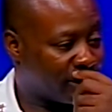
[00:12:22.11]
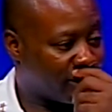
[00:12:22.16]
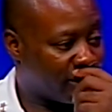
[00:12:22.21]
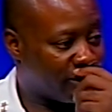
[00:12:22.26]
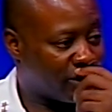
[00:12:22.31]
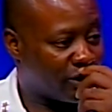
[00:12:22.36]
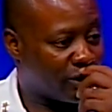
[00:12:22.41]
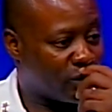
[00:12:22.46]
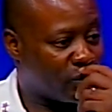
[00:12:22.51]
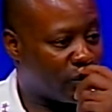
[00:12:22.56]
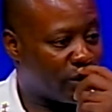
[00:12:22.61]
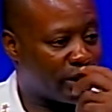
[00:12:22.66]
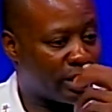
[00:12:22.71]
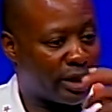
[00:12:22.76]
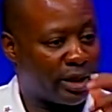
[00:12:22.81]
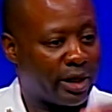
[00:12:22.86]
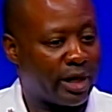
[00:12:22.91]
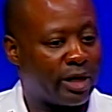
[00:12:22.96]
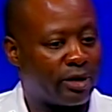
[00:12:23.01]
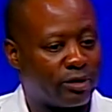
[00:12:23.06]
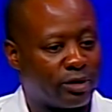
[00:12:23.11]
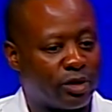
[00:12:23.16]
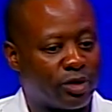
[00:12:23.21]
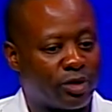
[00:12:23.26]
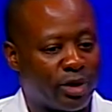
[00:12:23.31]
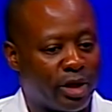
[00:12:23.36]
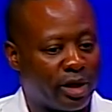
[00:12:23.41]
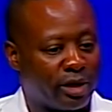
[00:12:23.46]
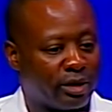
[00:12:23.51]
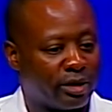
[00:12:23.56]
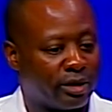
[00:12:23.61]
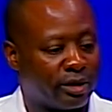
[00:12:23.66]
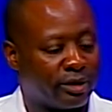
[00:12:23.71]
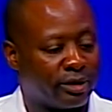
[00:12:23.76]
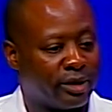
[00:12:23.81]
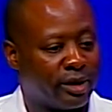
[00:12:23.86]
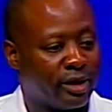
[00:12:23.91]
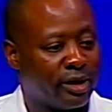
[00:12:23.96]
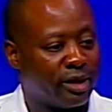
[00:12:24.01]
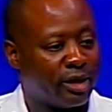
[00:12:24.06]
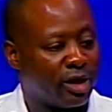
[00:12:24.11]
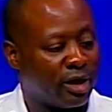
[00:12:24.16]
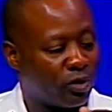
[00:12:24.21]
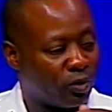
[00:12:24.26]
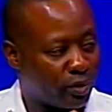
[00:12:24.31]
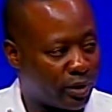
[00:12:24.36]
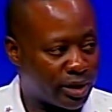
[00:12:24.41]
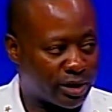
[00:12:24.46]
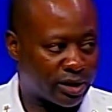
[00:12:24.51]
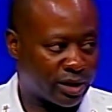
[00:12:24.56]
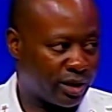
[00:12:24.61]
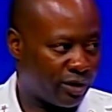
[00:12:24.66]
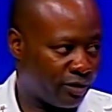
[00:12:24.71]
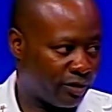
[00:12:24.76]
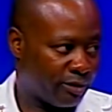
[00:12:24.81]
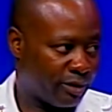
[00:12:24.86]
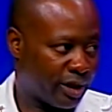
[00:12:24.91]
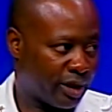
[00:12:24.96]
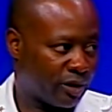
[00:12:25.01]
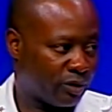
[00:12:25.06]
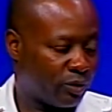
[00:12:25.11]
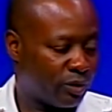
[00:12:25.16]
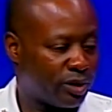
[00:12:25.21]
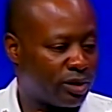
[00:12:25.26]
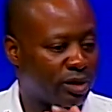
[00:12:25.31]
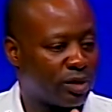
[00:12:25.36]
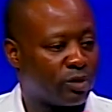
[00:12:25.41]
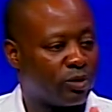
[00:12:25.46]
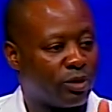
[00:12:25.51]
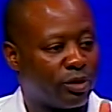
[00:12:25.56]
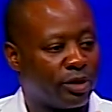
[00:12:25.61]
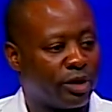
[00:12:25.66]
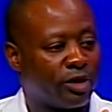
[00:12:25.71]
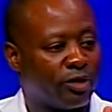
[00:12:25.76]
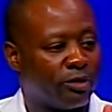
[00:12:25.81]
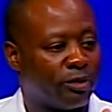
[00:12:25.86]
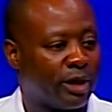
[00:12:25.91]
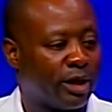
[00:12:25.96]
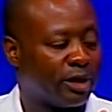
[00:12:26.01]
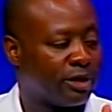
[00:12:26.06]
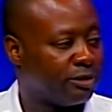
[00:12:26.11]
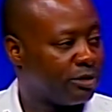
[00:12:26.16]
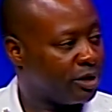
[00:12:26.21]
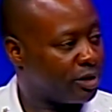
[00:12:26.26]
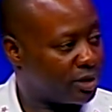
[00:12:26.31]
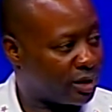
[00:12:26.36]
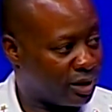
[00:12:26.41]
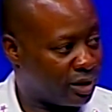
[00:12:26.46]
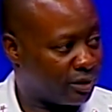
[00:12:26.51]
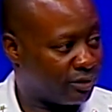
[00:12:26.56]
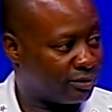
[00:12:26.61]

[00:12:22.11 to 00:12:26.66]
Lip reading: We're not out to try to arrest everybody. We just want everybody to be safe.